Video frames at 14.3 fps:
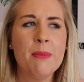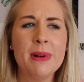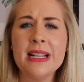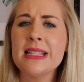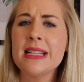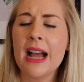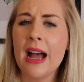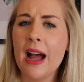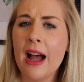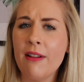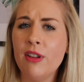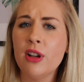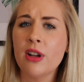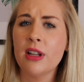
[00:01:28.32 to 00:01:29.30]
please
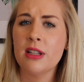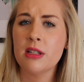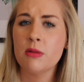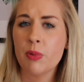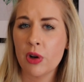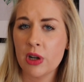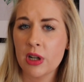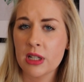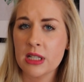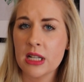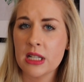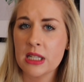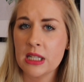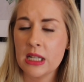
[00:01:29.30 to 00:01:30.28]
have a look at these products
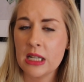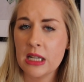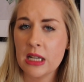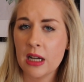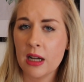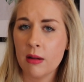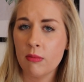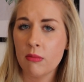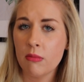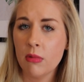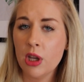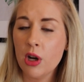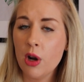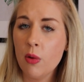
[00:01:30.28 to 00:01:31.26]
and see,
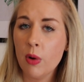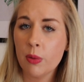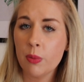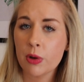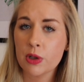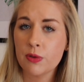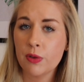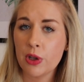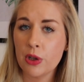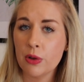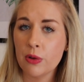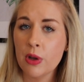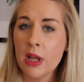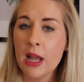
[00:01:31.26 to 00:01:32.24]
you know, what works for
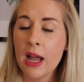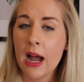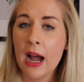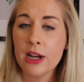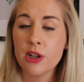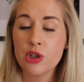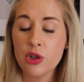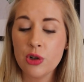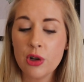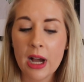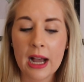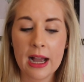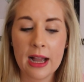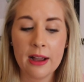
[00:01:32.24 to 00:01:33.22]
you.
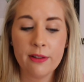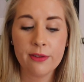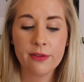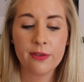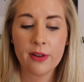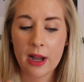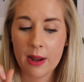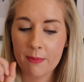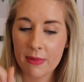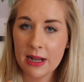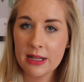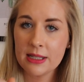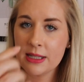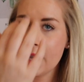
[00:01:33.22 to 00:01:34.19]
I
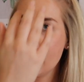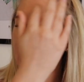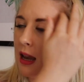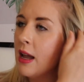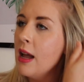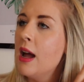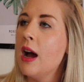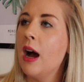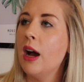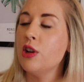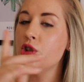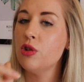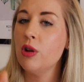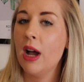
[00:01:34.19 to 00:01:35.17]
must say,
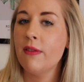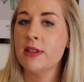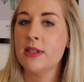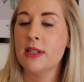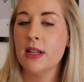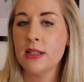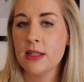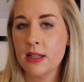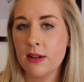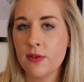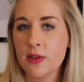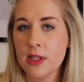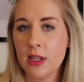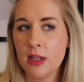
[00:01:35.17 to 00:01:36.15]
I do have a
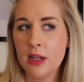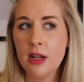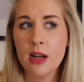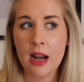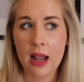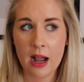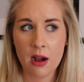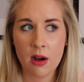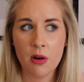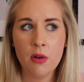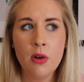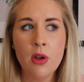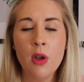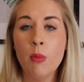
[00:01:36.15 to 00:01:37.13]
sensitive skin
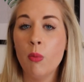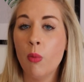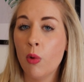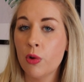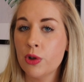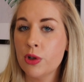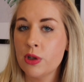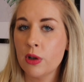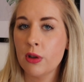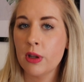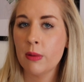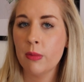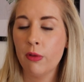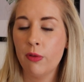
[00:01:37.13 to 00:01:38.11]
now, more so
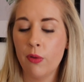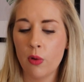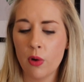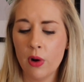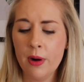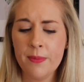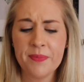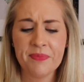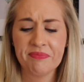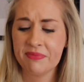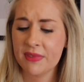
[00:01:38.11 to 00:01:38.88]
than before.